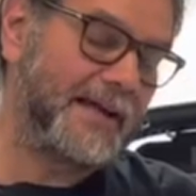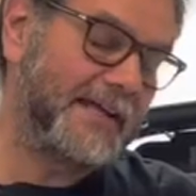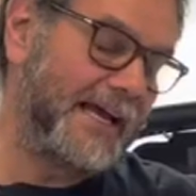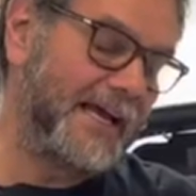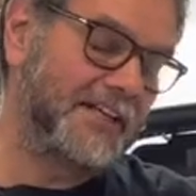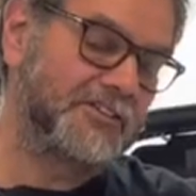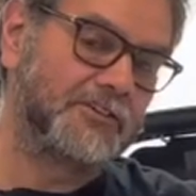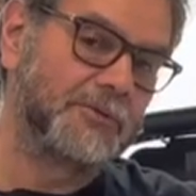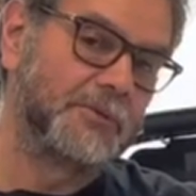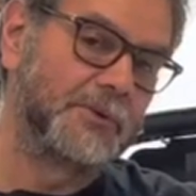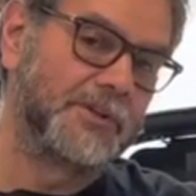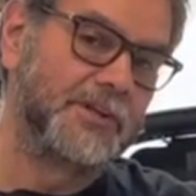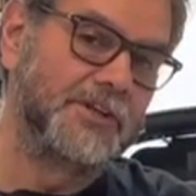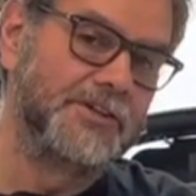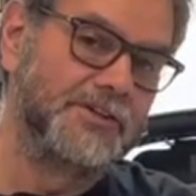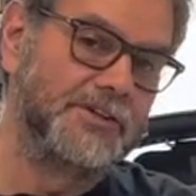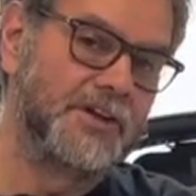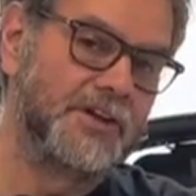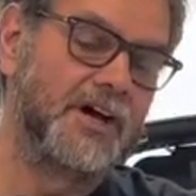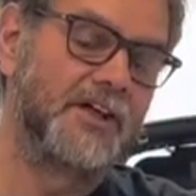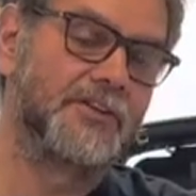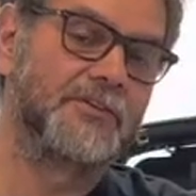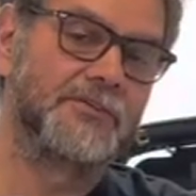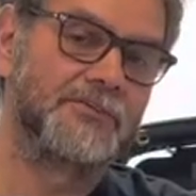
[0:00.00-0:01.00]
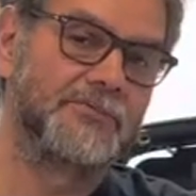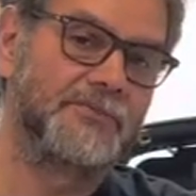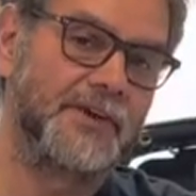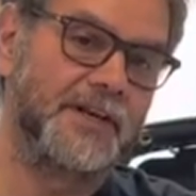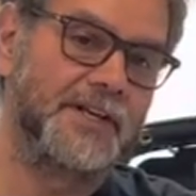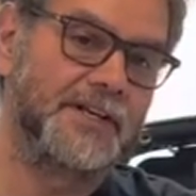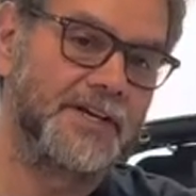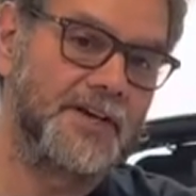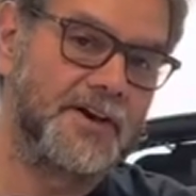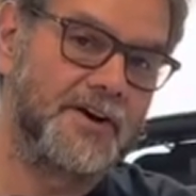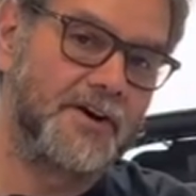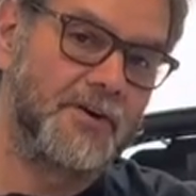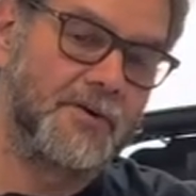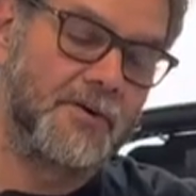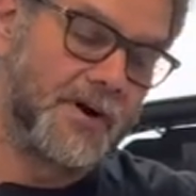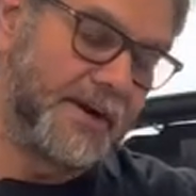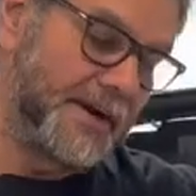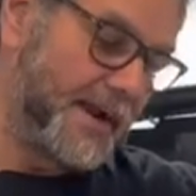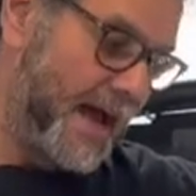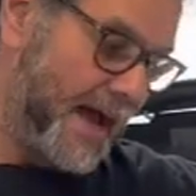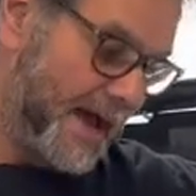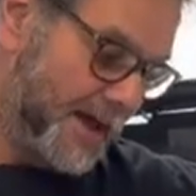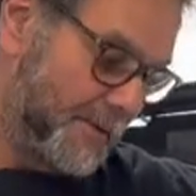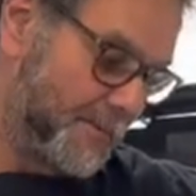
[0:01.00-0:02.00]
at you with another video on
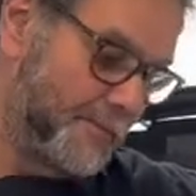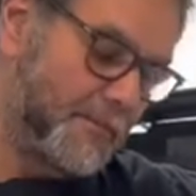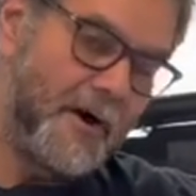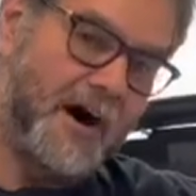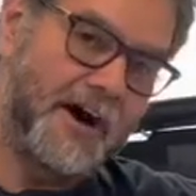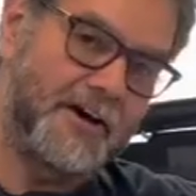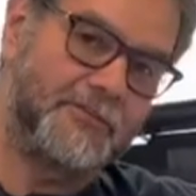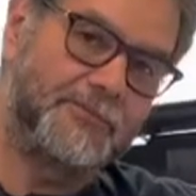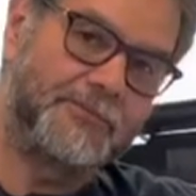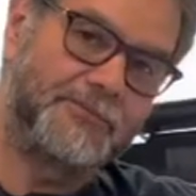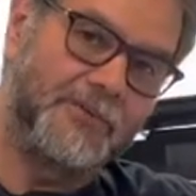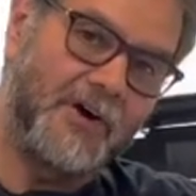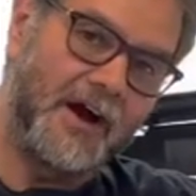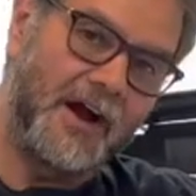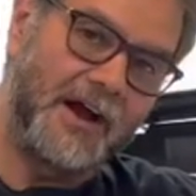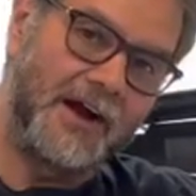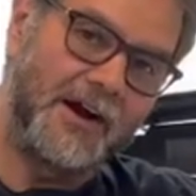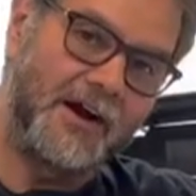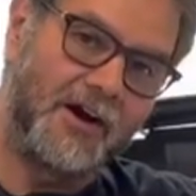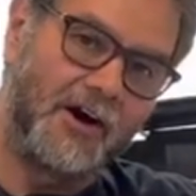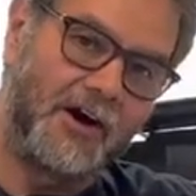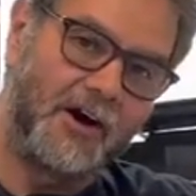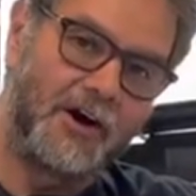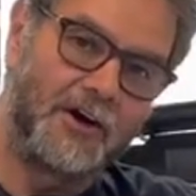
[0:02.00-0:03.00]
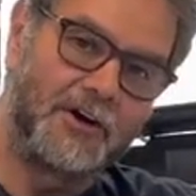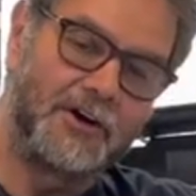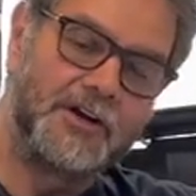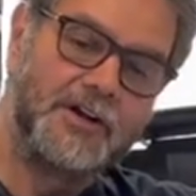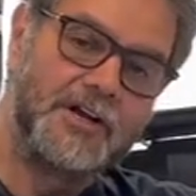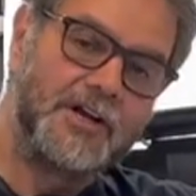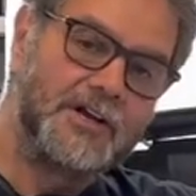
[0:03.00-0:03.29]
how to modify our